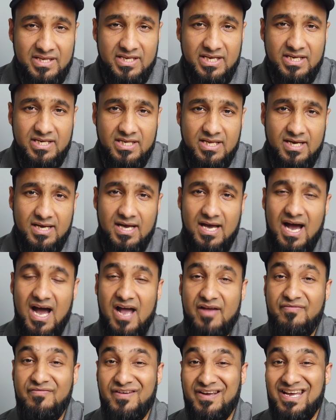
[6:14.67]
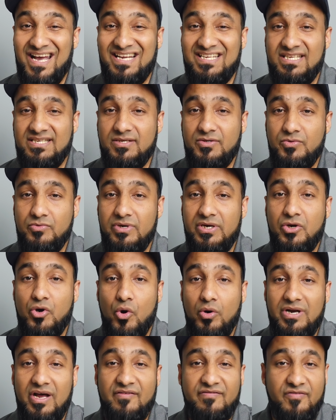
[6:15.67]
did I forget to
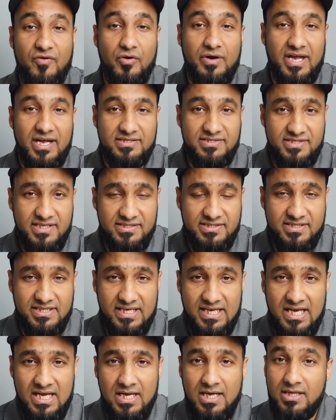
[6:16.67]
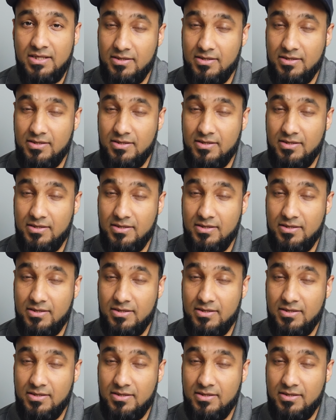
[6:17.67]
record at 4K 60.